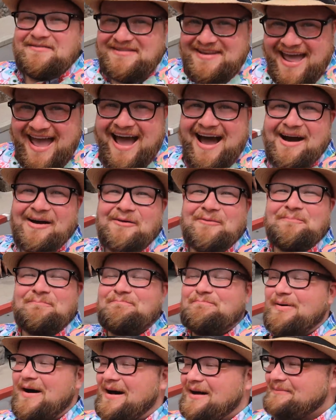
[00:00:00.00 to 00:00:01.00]
Now,
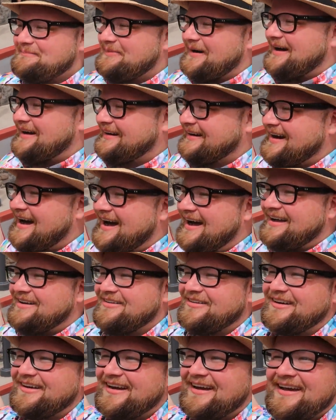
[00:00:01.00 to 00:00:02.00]
Bon Bon and I
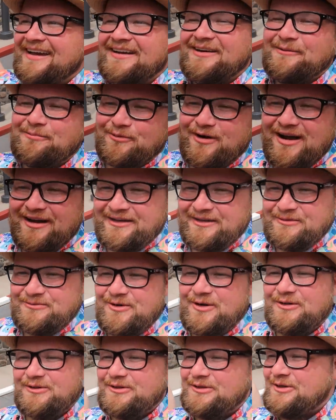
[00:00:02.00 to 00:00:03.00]
are gonna hit up Rock and
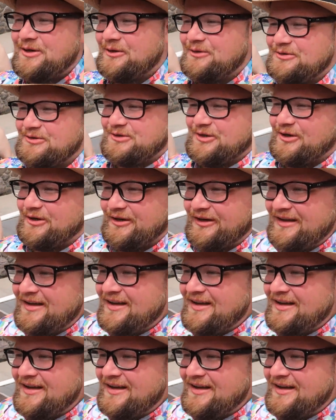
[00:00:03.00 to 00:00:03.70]
Roller Coaster.